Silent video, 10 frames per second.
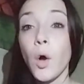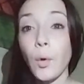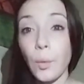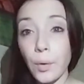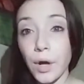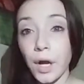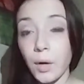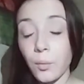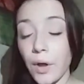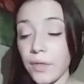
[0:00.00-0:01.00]
or
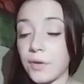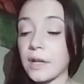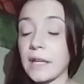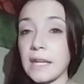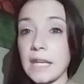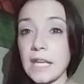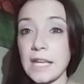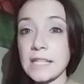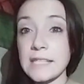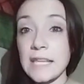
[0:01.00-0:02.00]
whether it
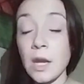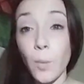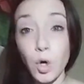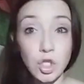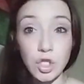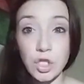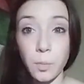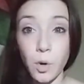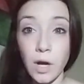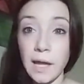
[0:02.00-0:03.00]
is an emotional
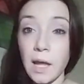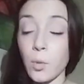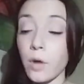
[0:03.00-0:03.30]
support animal,